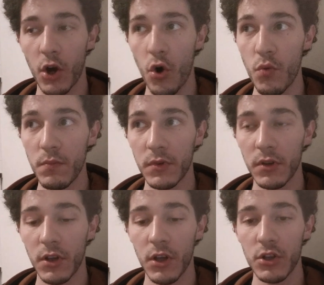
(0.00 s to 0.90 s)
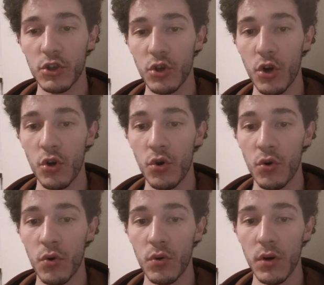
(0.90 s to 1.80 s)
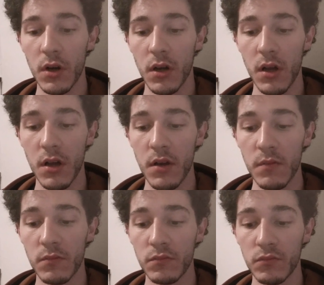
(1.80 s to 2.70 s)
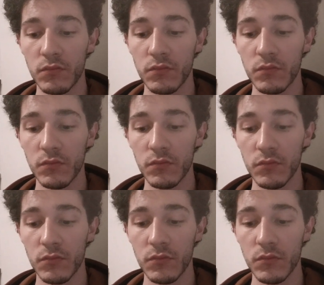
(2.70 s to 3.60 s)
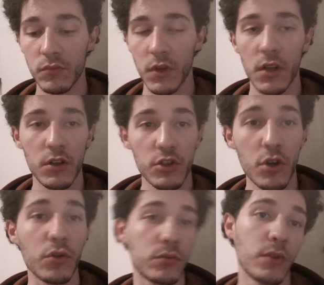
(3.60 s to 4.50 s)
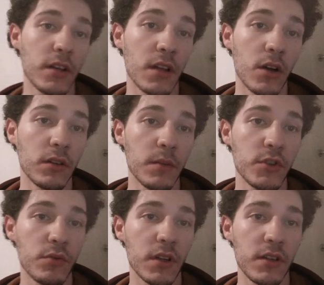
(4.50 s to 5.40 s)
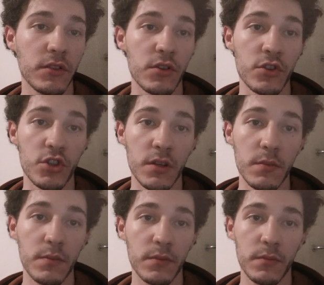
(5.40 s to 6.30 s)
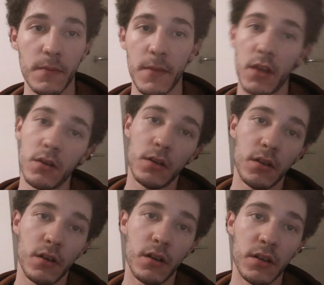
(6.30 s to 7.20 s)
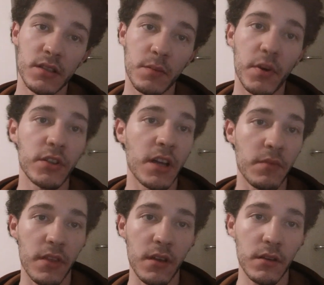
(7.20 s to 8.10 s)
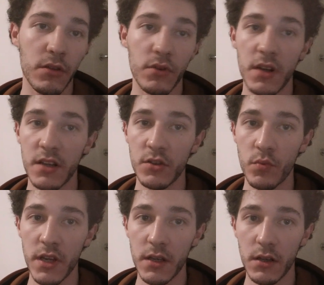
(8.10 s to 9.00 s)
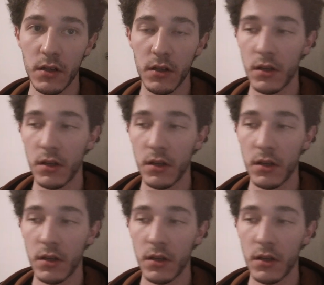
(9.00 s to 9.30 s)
home. So right now I'm doing an internship. It's a part-time thing, 3 days a week.